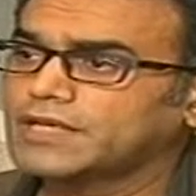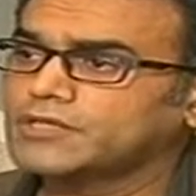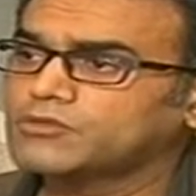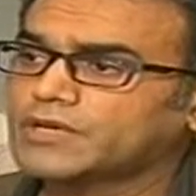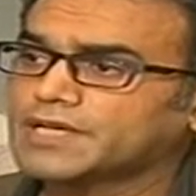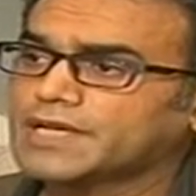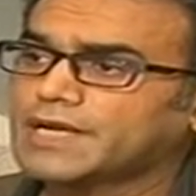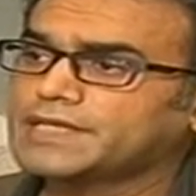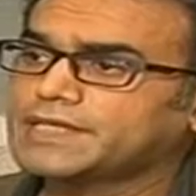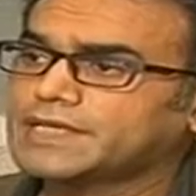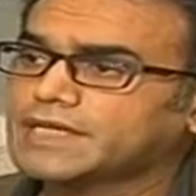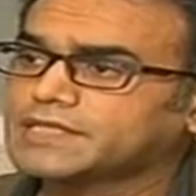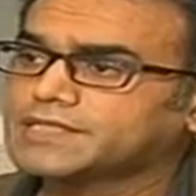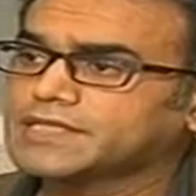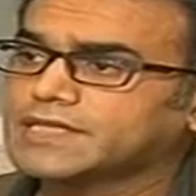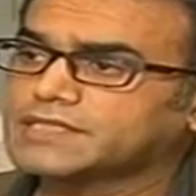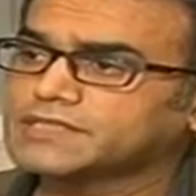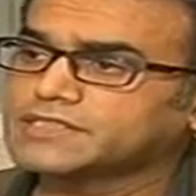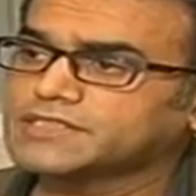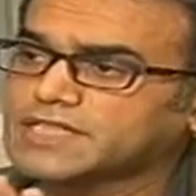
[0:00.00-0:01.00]
you are
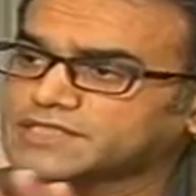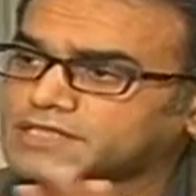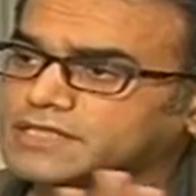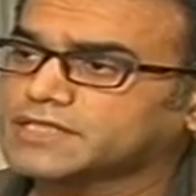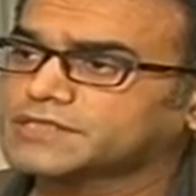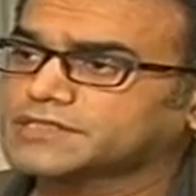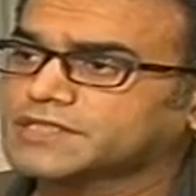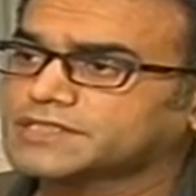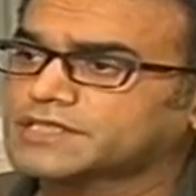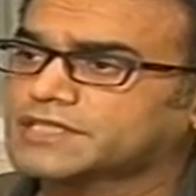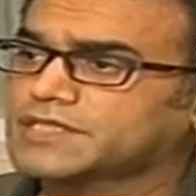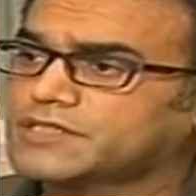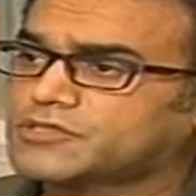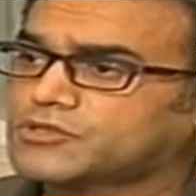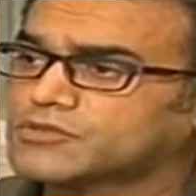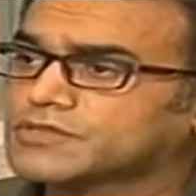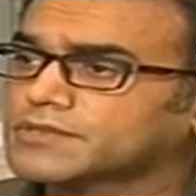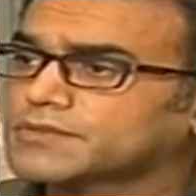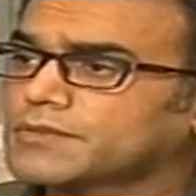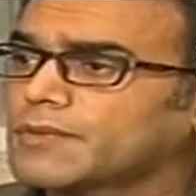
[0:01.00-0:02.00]
indulged in such an issue.